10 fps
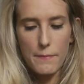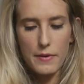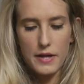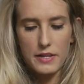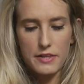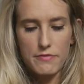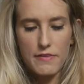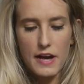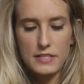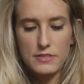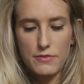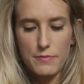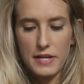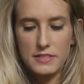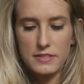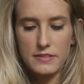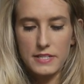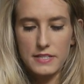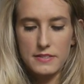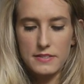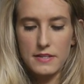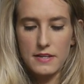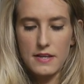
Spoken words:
but the fact of the matter is